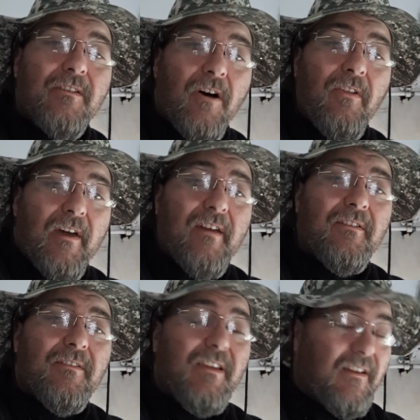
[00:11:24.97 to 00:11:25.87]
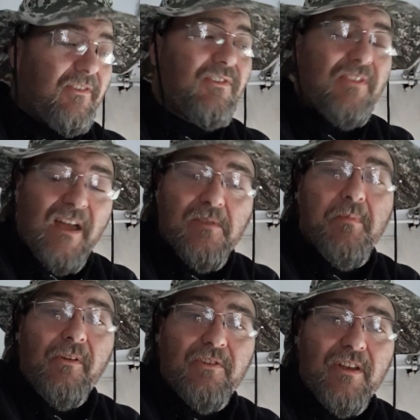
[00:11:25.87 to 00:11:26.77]
All that, yes, that's
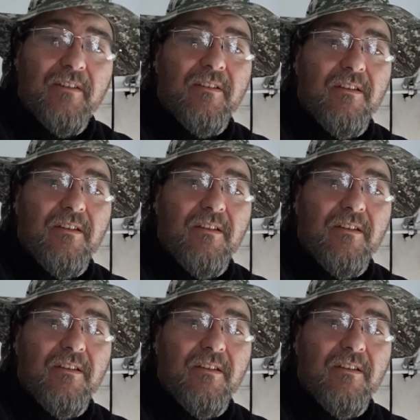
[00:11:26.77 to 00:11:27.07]
bullshit.